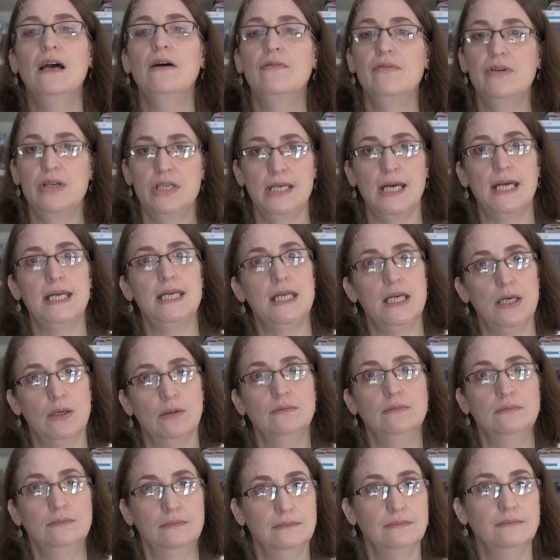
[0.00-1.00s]
which I do.
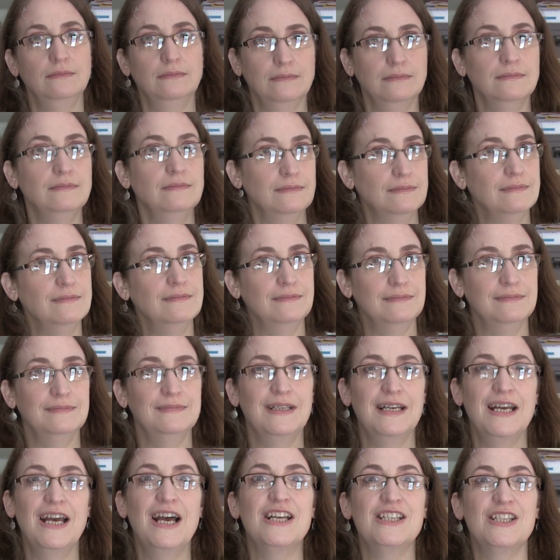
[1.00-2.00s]

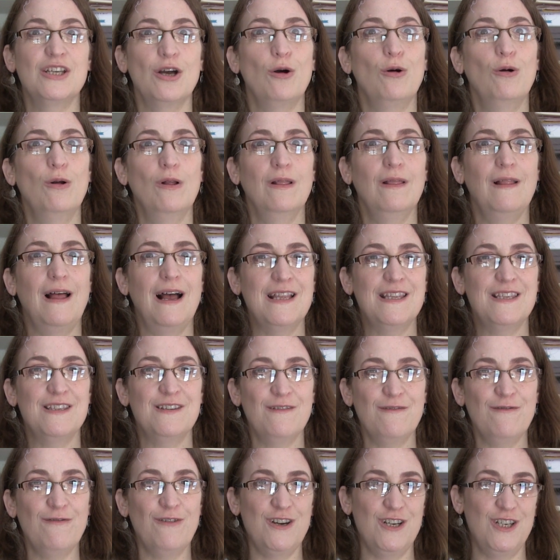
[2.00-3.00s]
So lots
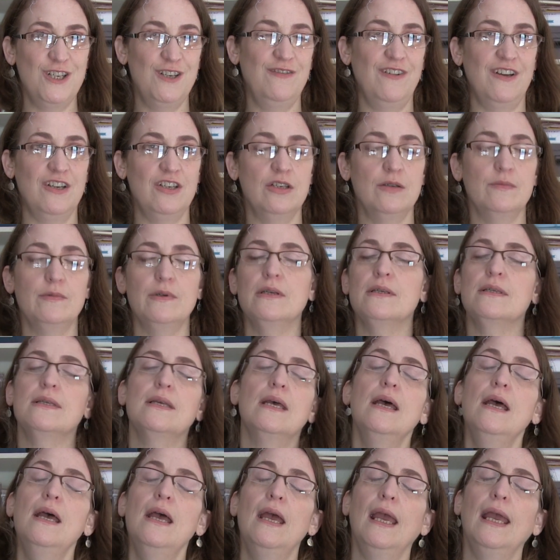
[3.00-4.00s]
of fresh vegetables,
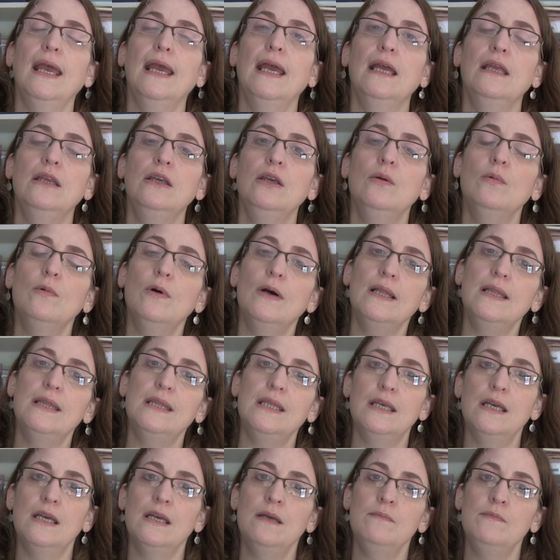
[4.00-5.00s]
and you want
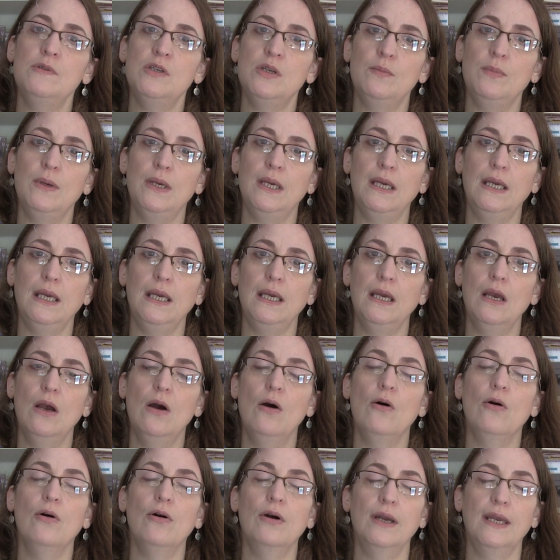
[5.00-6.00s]
them to be
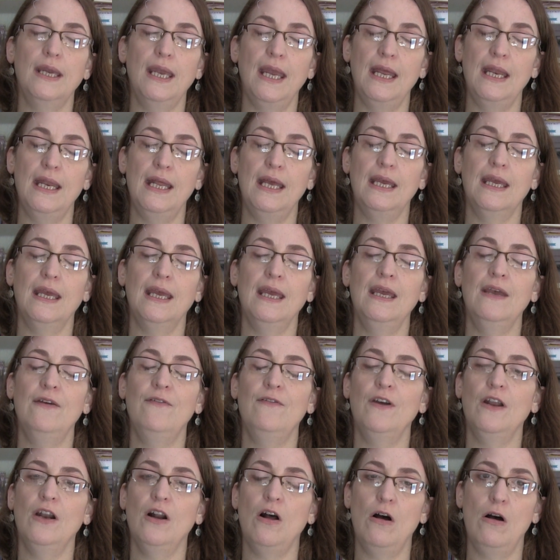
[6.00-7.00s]
organic
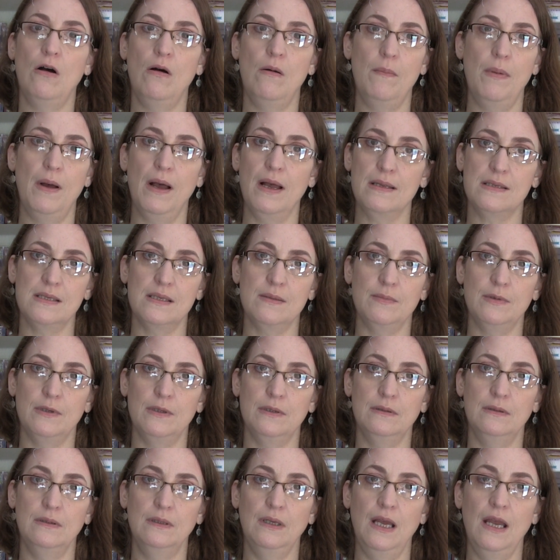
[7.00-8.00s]
if at all
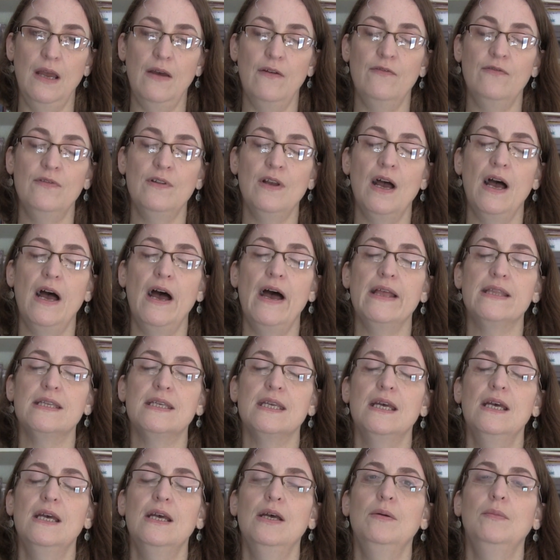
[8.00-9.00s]
possible. If not,
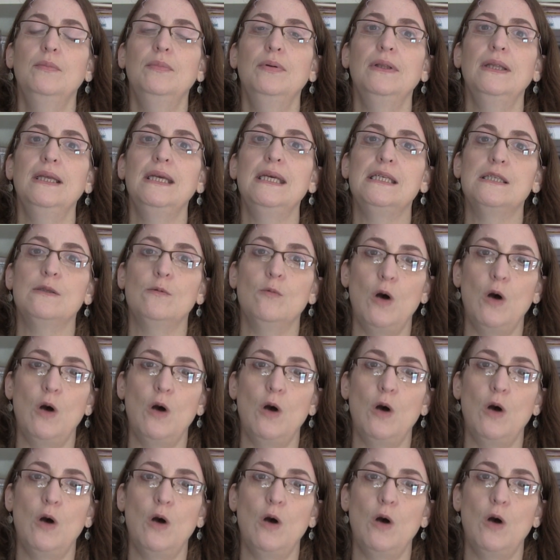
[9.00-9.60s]
please